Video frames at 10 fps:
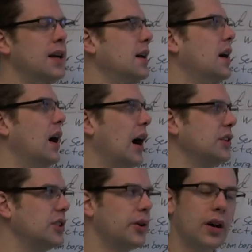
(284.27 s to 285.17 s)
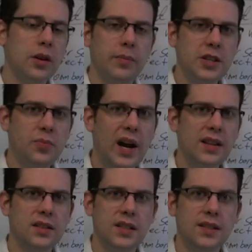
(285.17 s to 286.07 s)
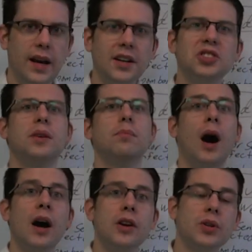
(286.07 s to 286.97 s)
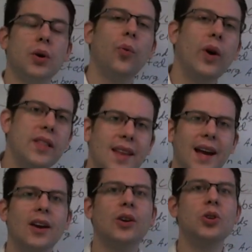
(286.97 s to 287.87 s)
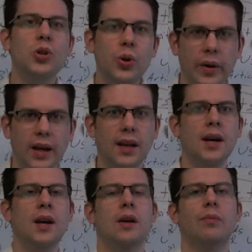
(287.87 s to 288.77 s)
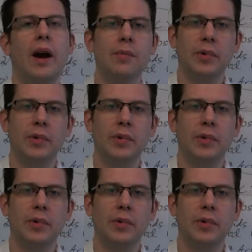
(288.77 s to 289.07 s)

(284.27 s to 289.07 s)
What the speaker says: Also, another best practice is to actually monitor what they are doing, right?